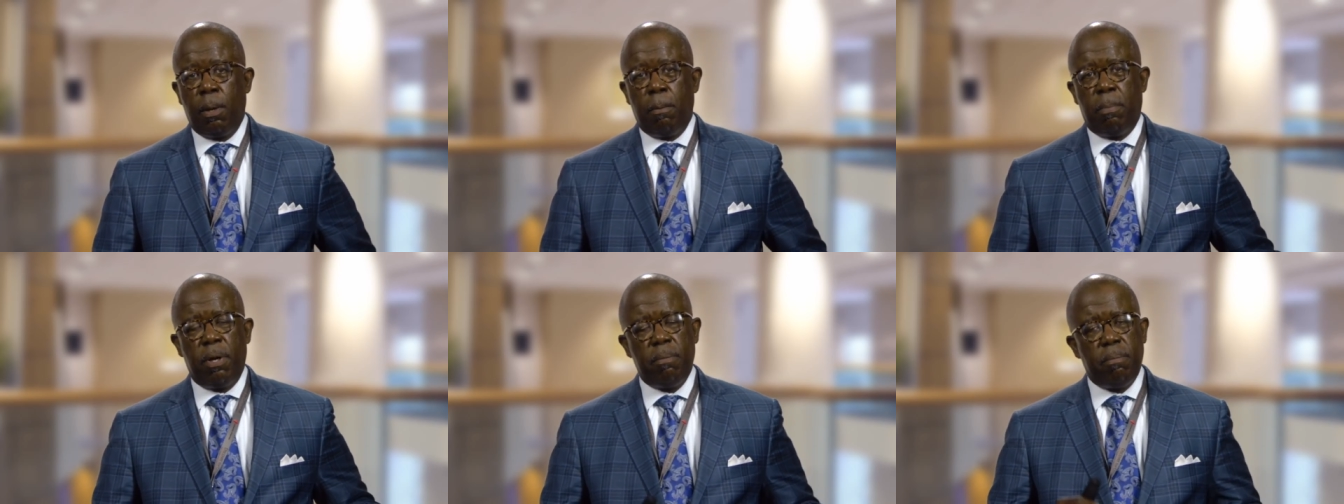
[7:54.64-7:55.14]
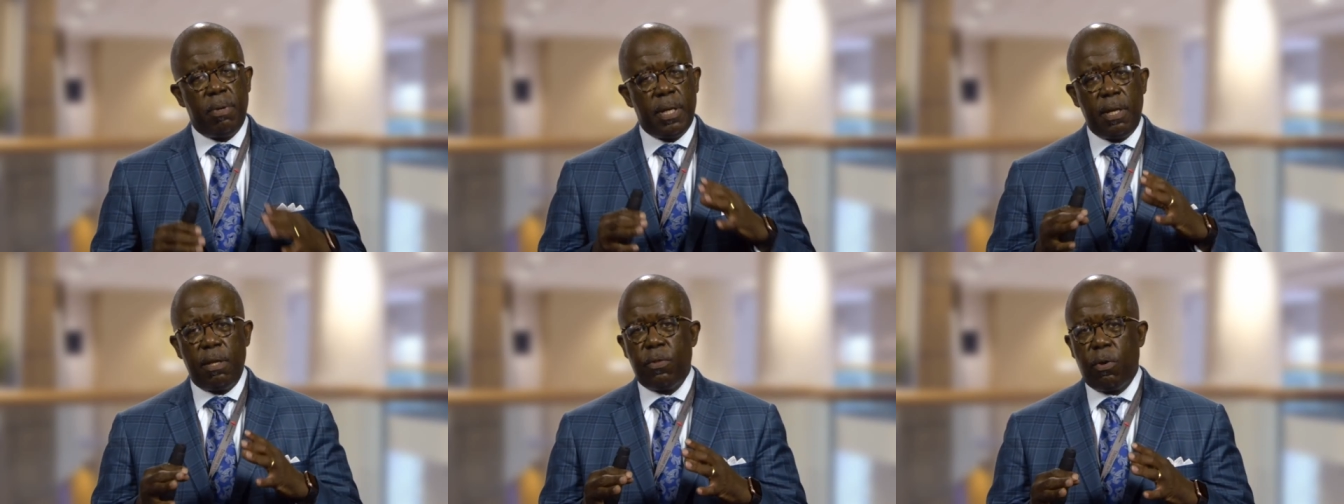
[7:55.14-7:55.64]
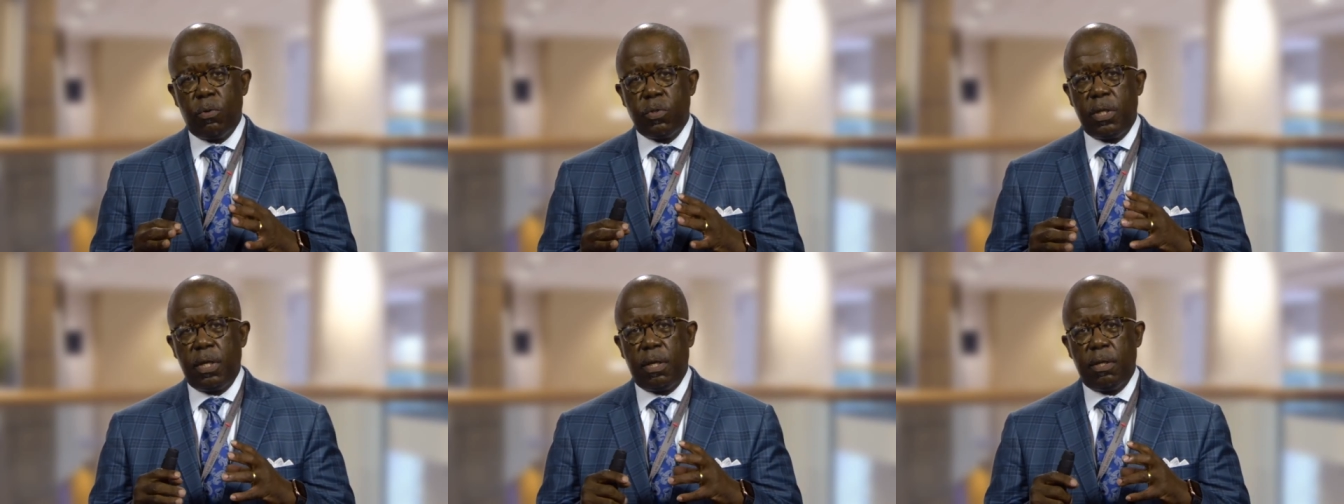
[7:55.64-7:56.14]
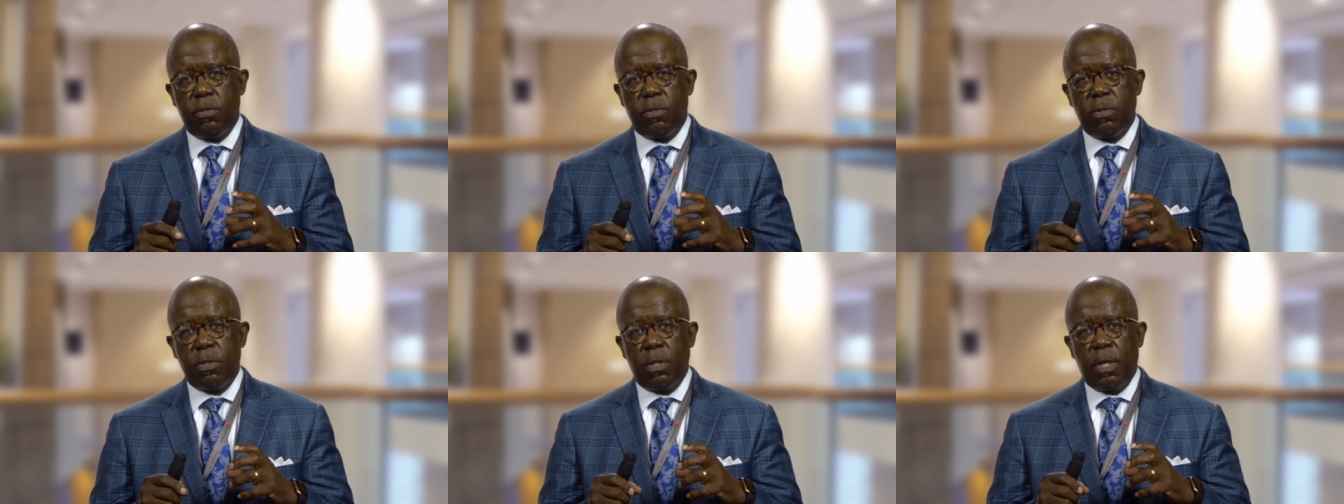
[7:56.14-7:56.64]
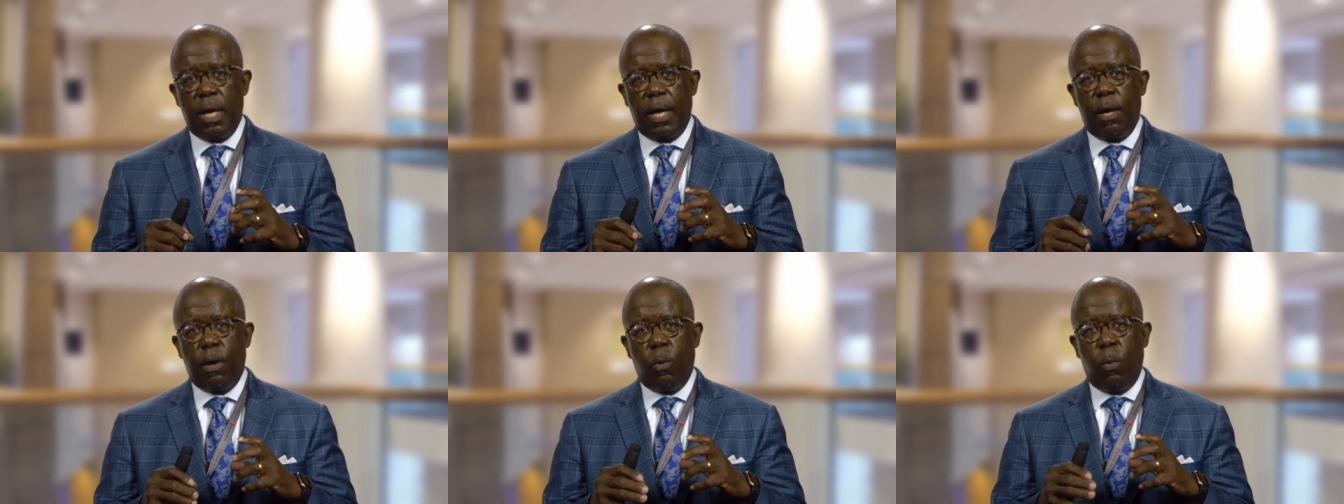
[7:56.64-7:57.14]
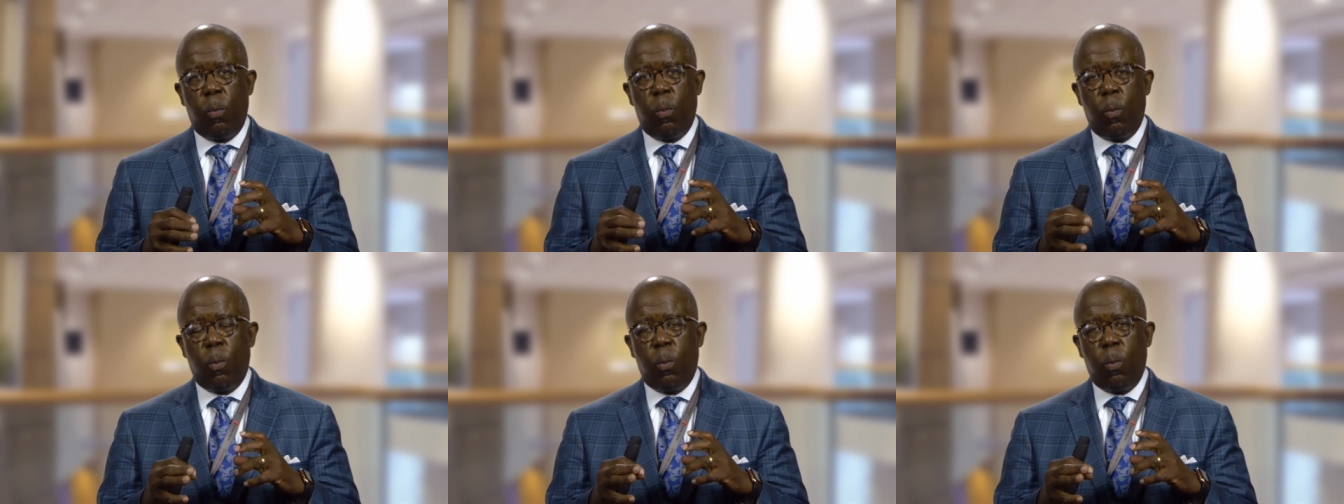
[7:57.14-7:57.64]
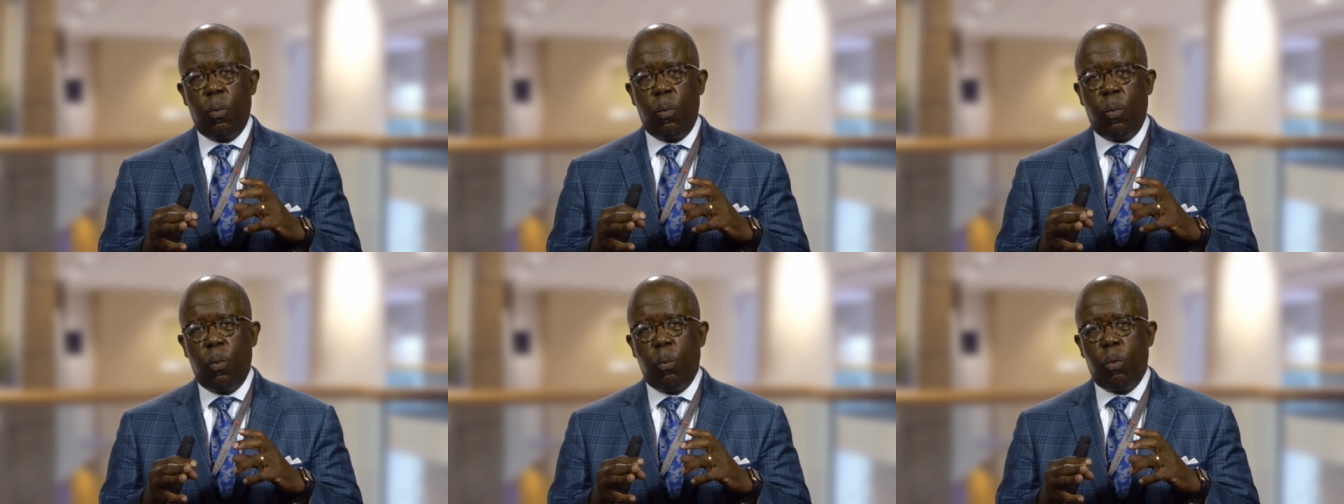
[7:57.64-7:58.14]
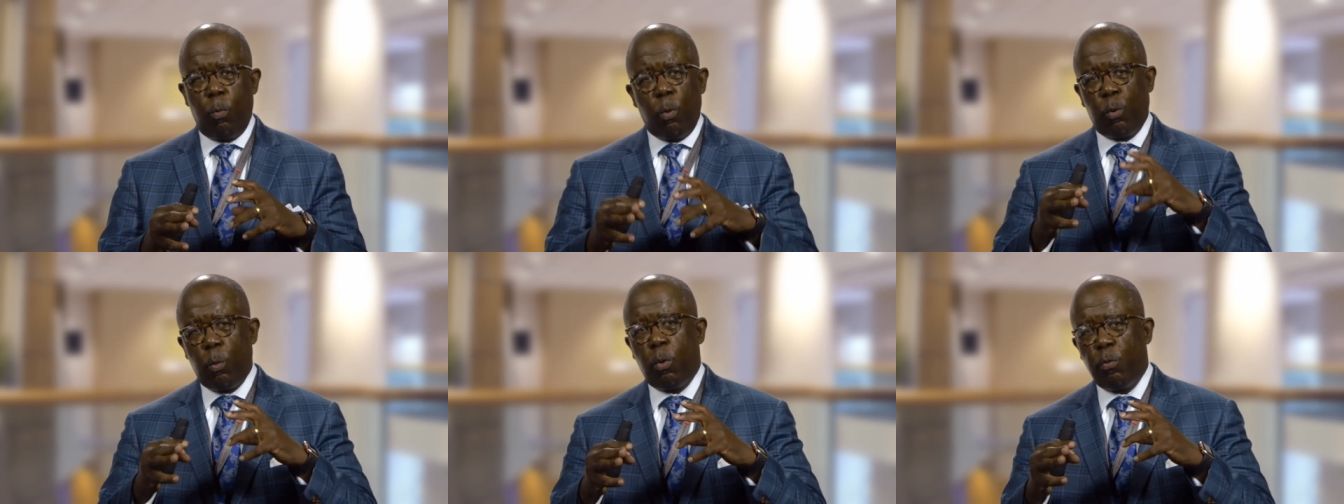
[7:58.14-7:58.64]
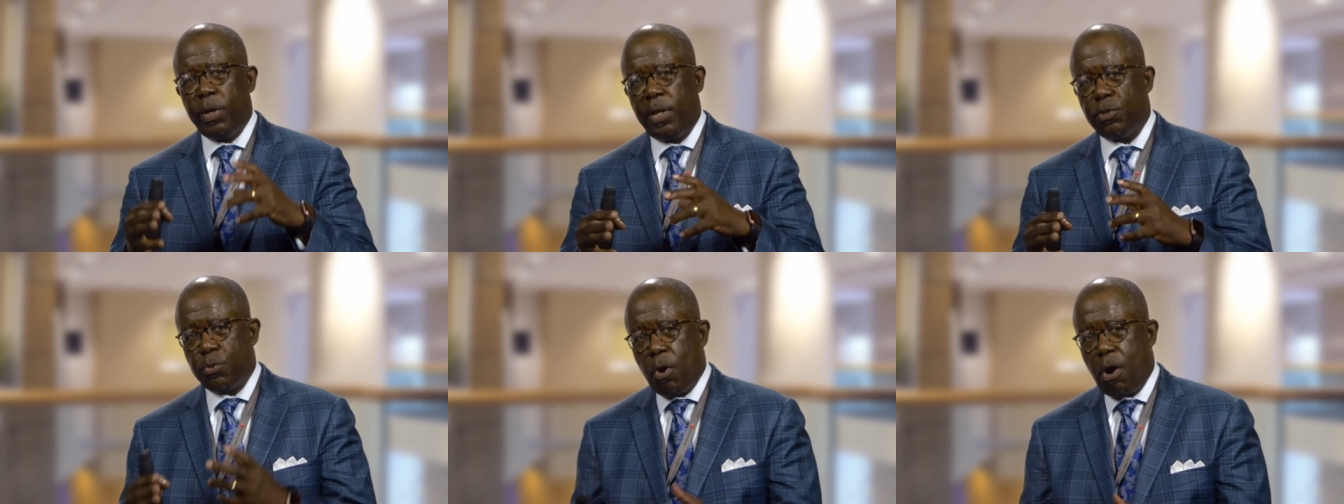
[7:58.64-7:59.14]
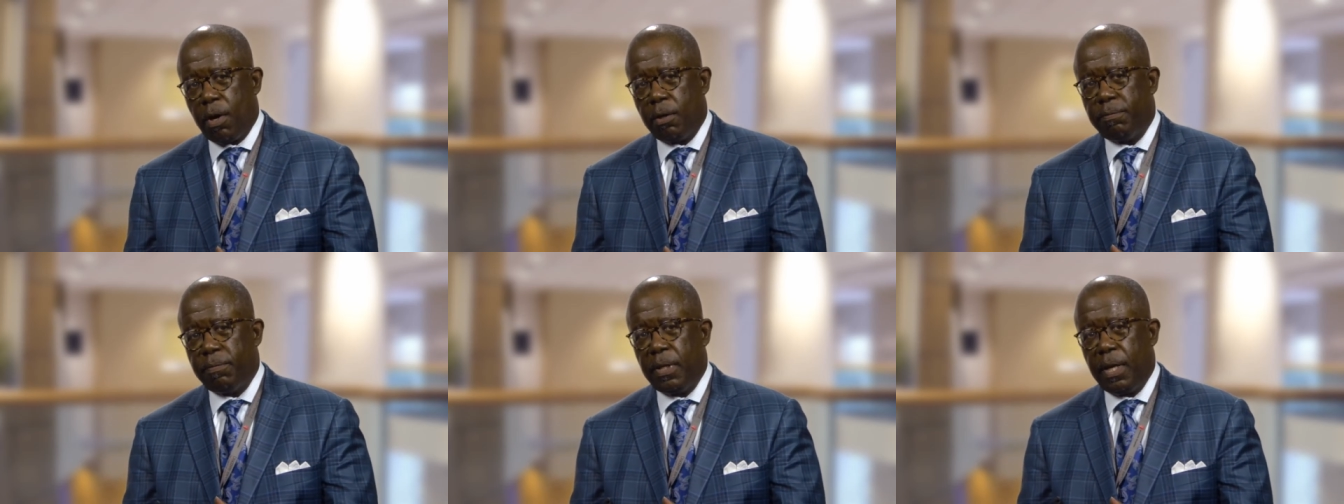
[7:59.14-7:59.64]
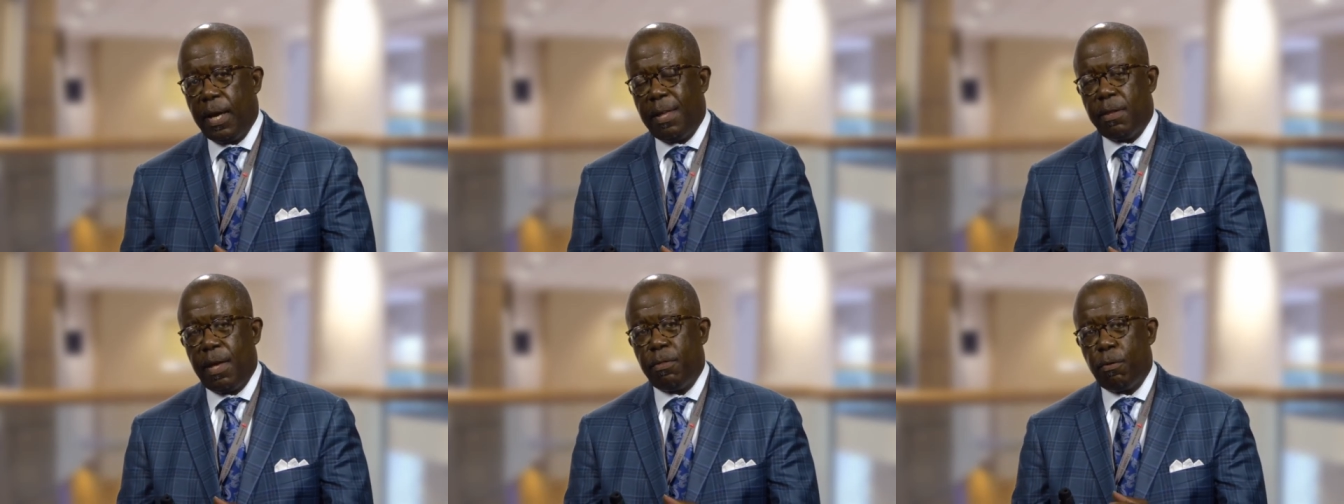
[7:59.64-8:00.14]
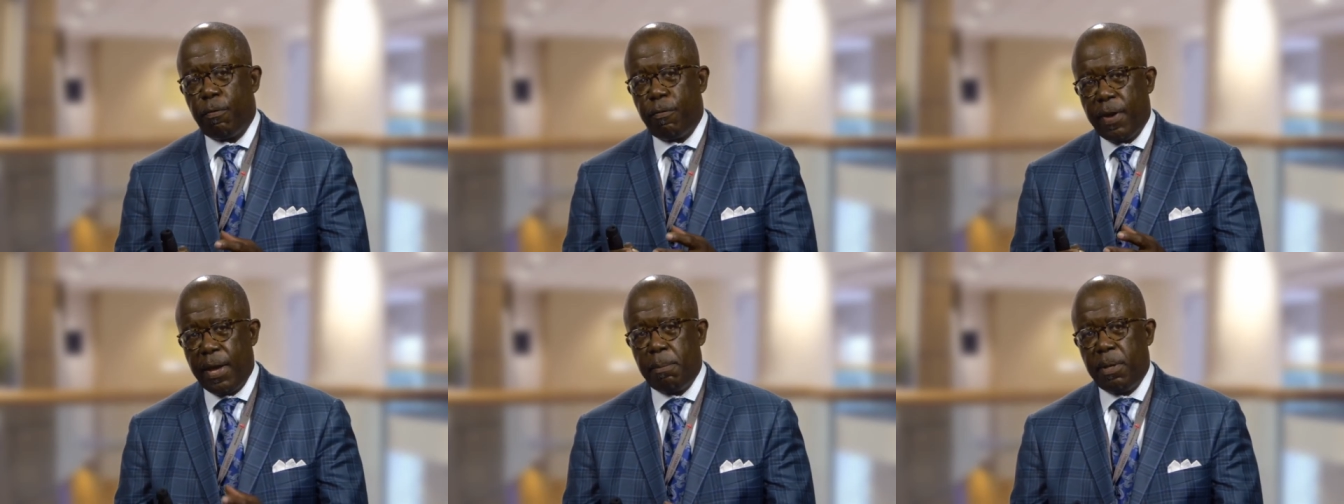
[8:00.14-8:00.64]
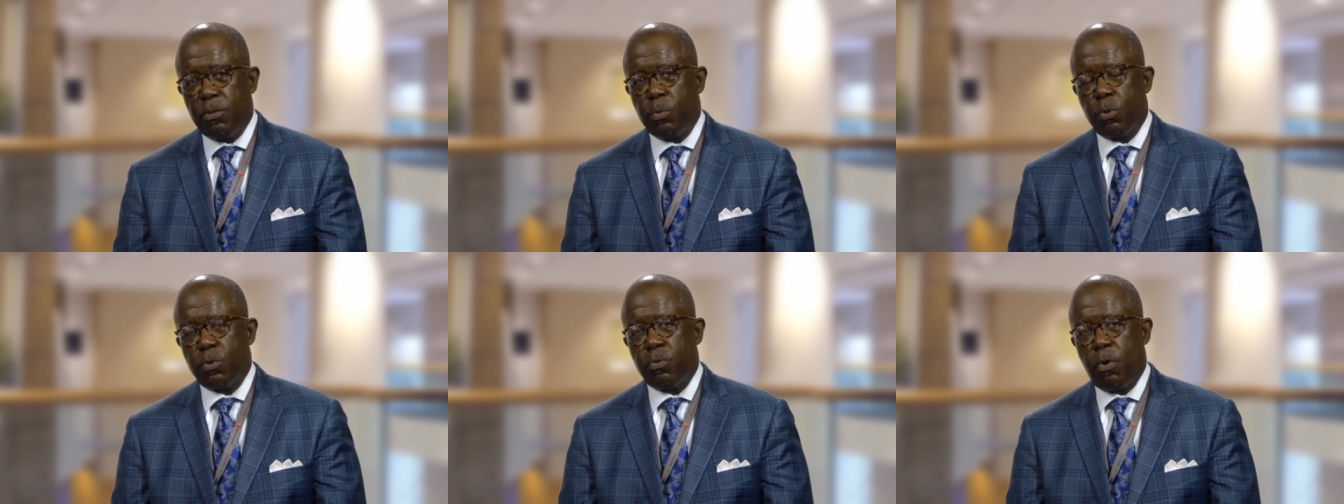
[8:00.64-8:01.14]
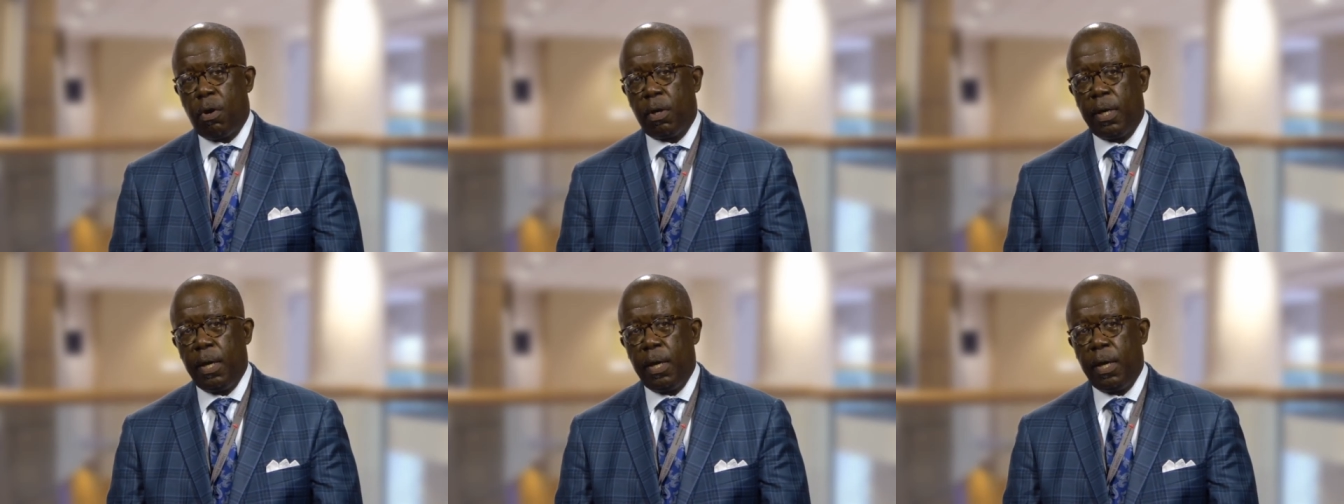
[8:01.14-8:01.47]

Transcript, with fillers: But many of those kids uh, were, were really strong, and, and their families were strong.